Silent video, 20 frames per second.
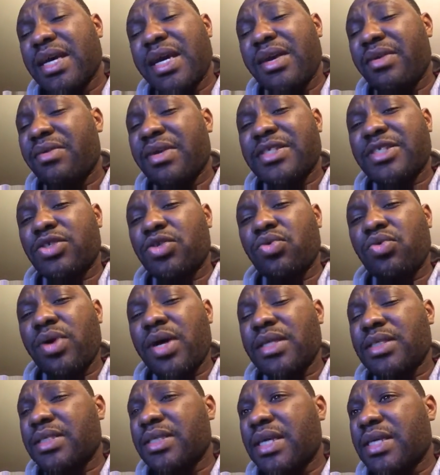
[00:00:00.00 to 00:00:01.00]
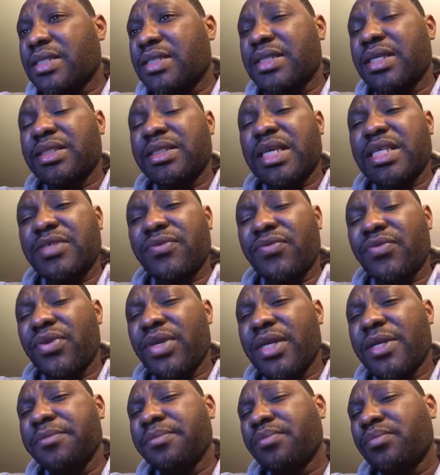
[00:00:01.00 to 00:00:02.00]
and rescue us and set us
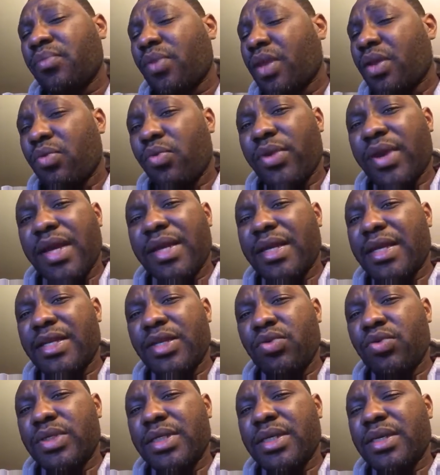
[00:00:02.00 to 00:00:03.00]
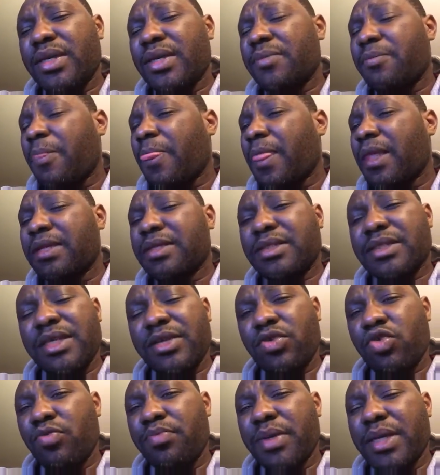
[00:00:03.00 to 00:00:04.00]
free. We are in a new year and it's a
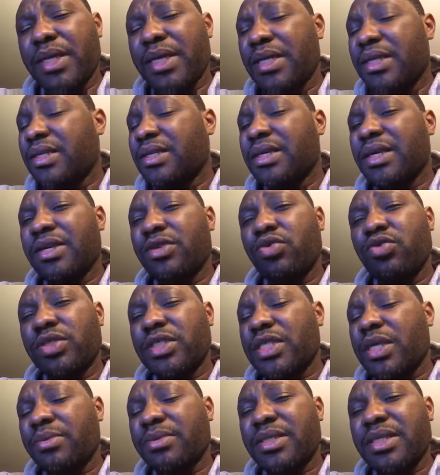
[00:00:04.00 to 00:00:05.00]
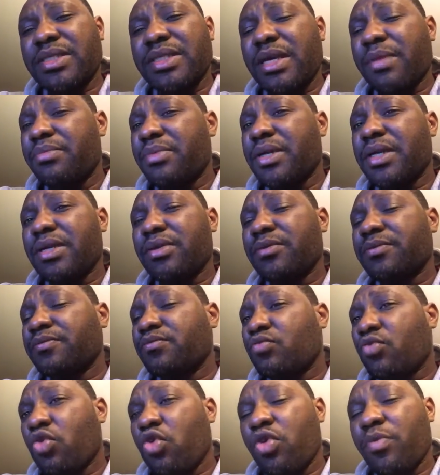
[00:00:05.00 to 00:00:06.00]
new beginning and new chapters are being
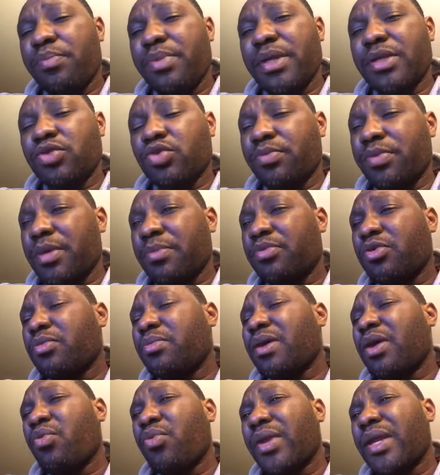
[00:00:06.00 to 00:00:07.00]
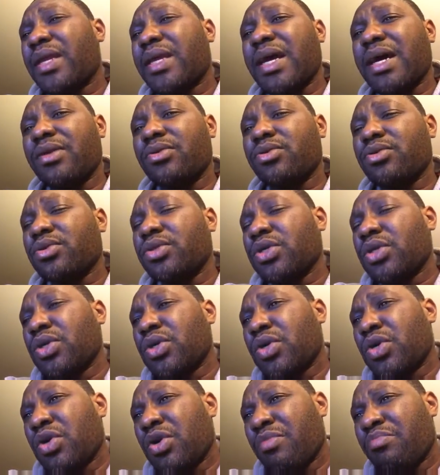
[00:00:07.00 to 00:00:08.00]
opened to people, but we got to
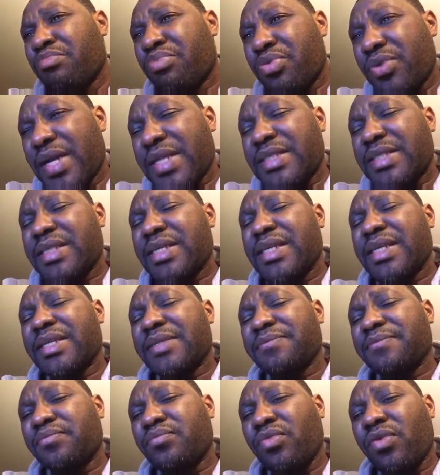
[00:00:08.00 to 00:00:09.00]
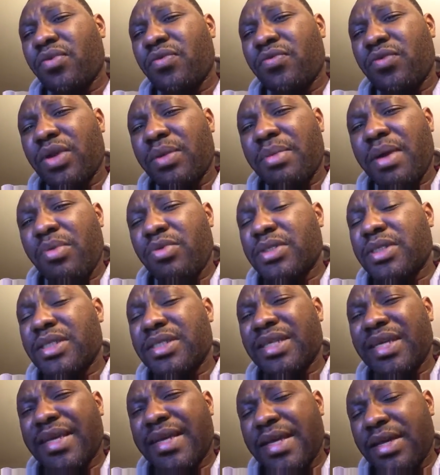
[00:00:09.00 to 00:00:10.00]
press in. For the Bible
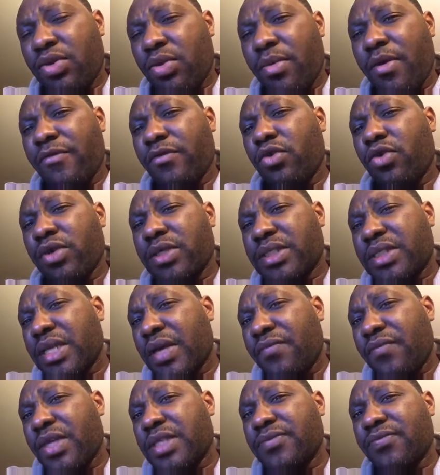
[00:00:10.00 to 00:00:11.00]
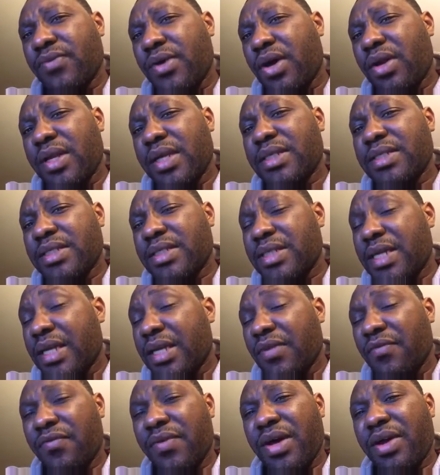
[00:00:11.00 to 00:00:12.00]
says the kingdom of God suffers violence
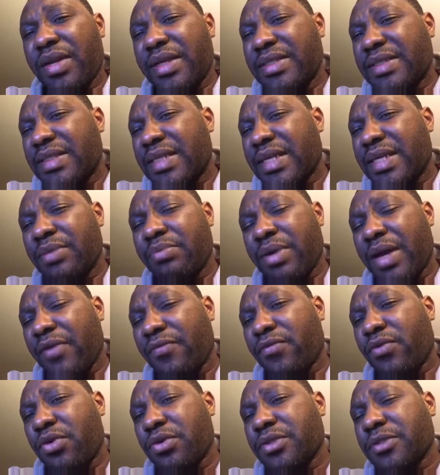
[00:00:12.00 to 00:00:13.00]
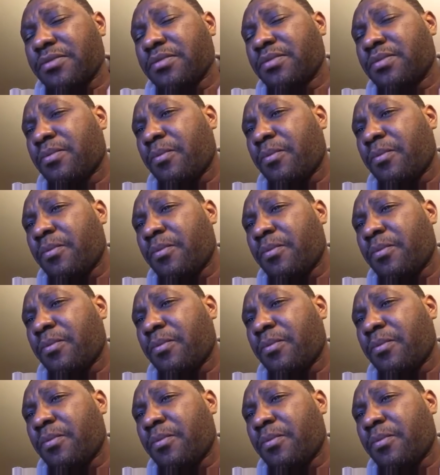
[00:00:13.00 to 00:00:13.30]
and the violent take it by force.